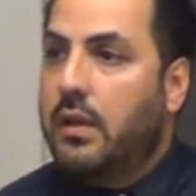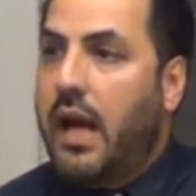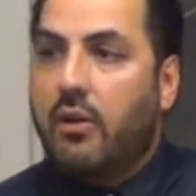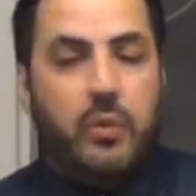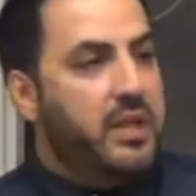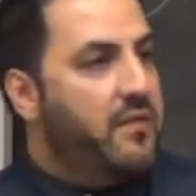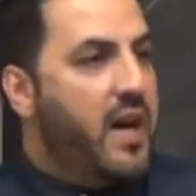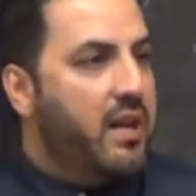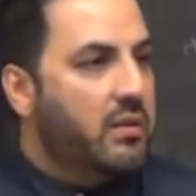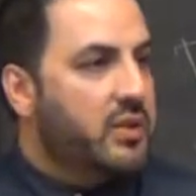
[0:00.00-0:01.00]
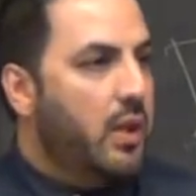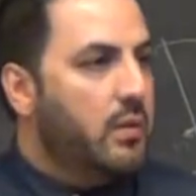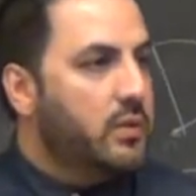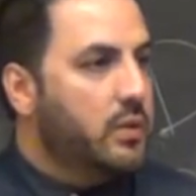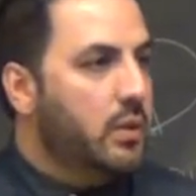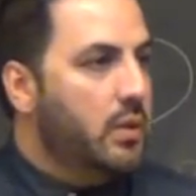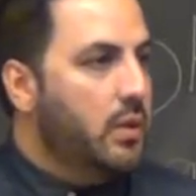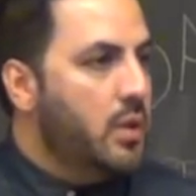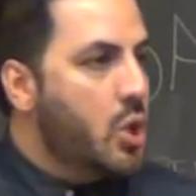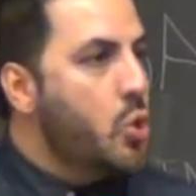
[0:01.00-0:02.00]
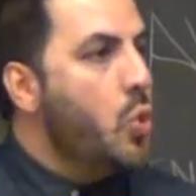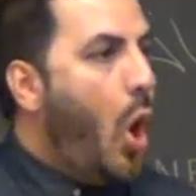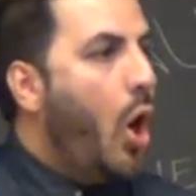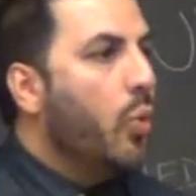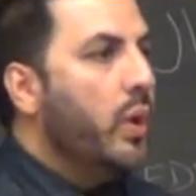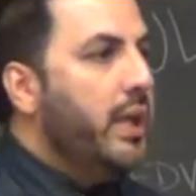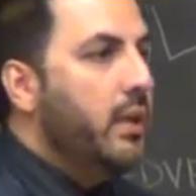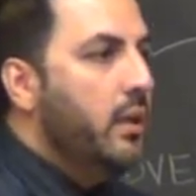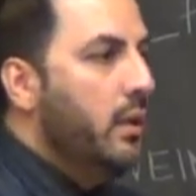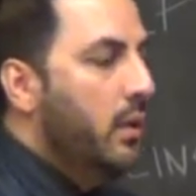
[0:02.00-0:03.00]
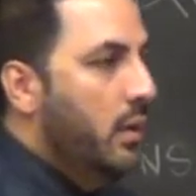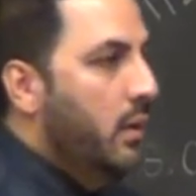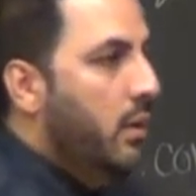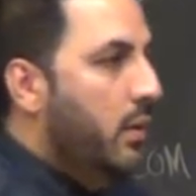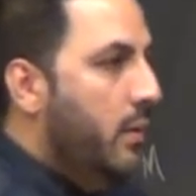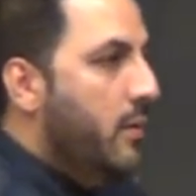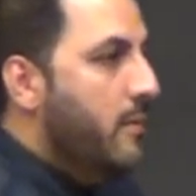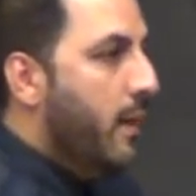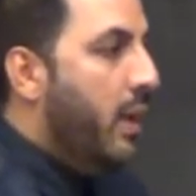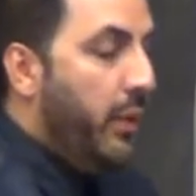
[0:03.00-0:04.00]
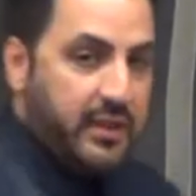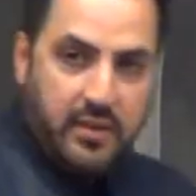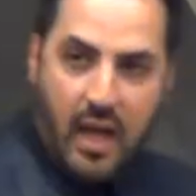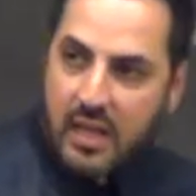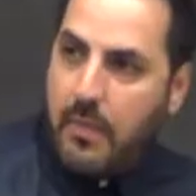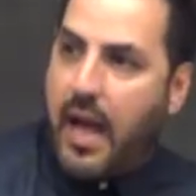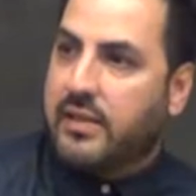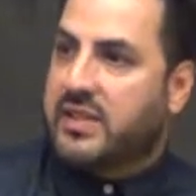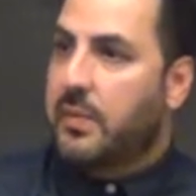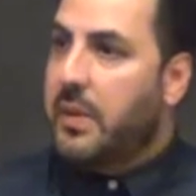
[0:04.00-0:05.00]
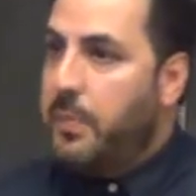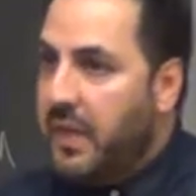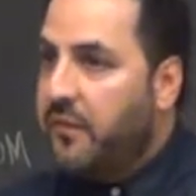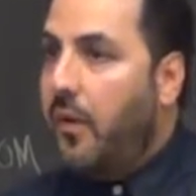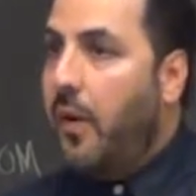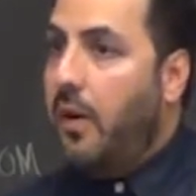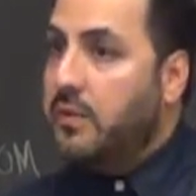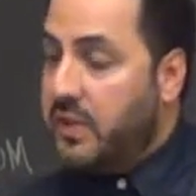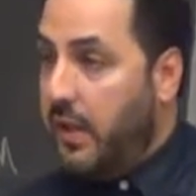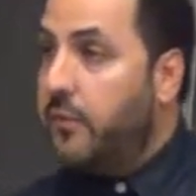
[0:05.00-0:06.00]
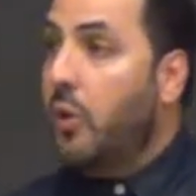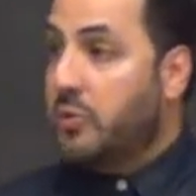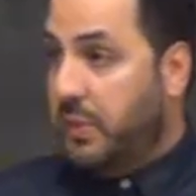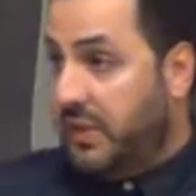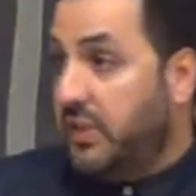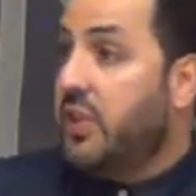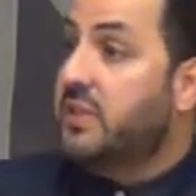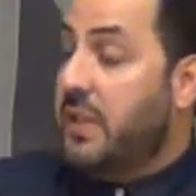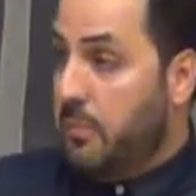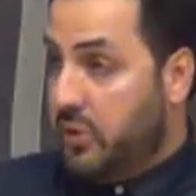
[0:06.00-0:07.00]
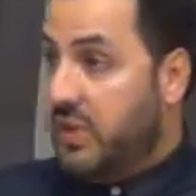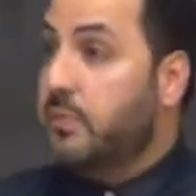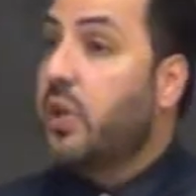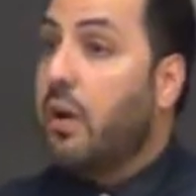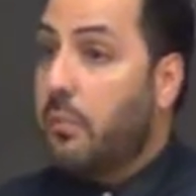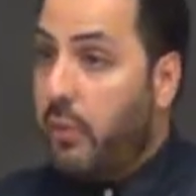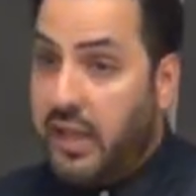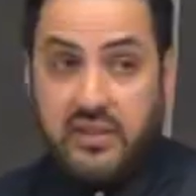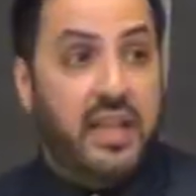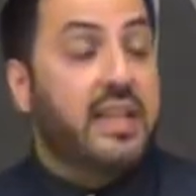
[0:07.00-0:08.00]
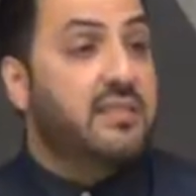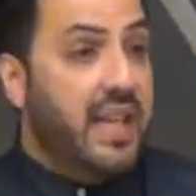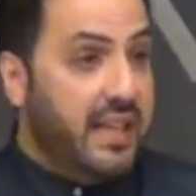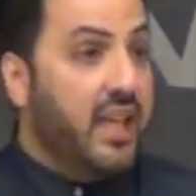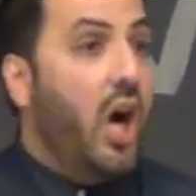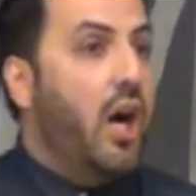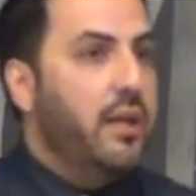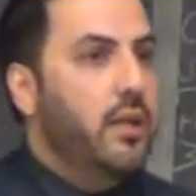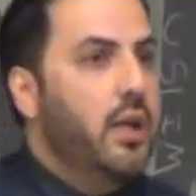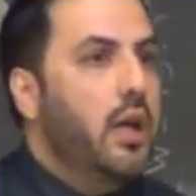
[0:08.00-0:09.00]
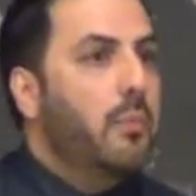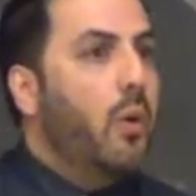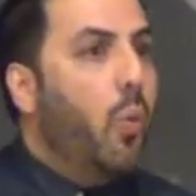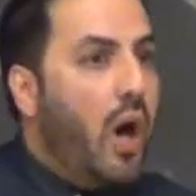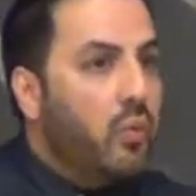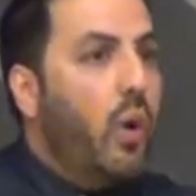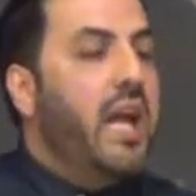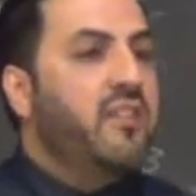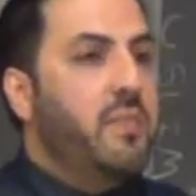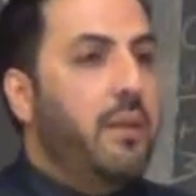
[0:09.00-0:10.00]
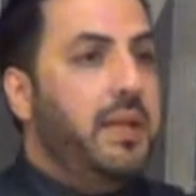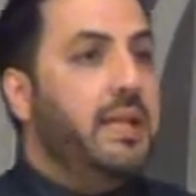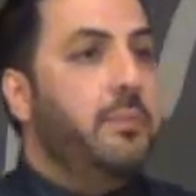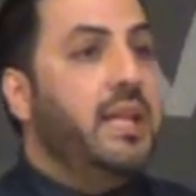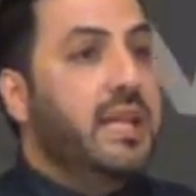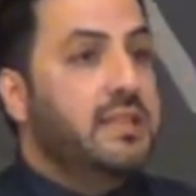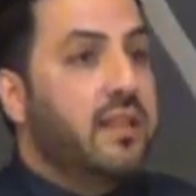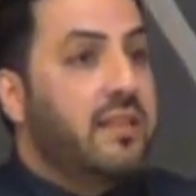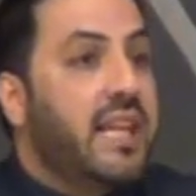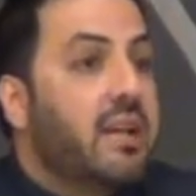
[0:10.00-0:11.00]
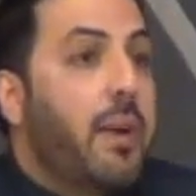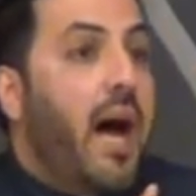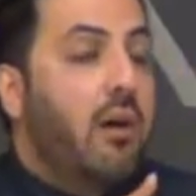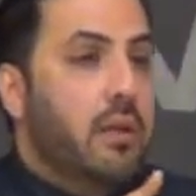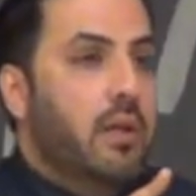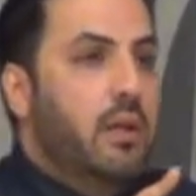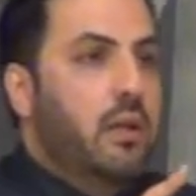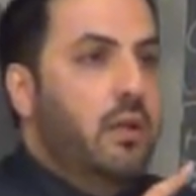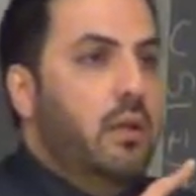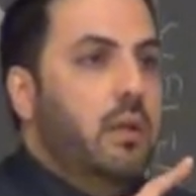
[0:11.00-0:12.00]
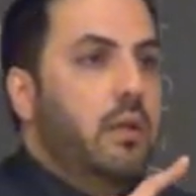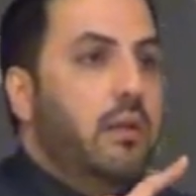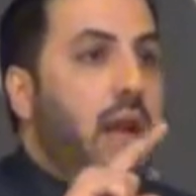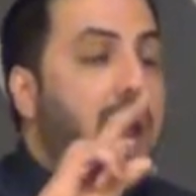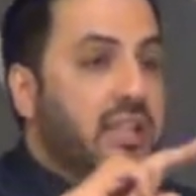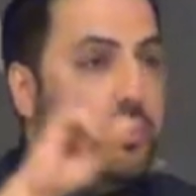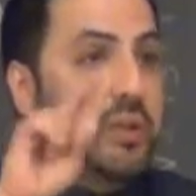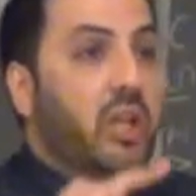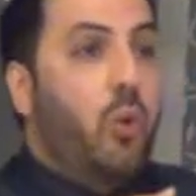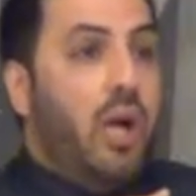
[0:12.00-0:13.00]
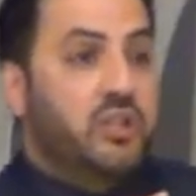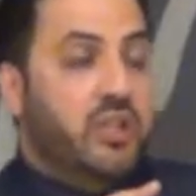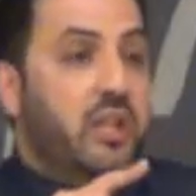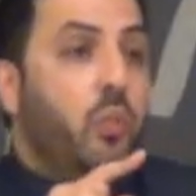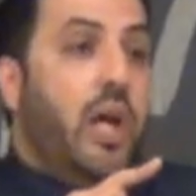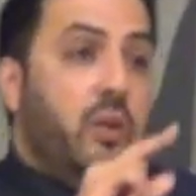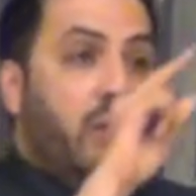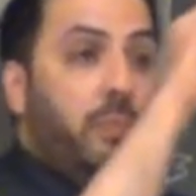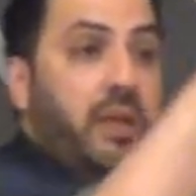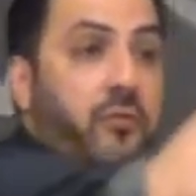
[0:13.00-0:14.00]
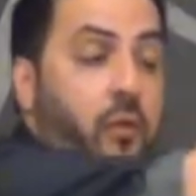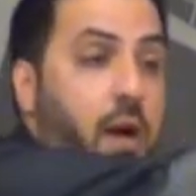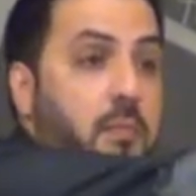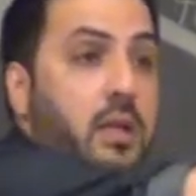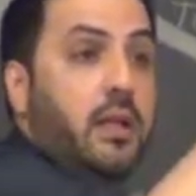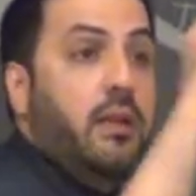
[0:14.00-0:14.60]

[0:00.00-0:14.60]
How do we define ourselves? Who are we? Right, and we can talk about some of the pitfalls of those positions that Muslims are embracing and taking on. But one way of maybe beginning to think about answering the question, whether it be from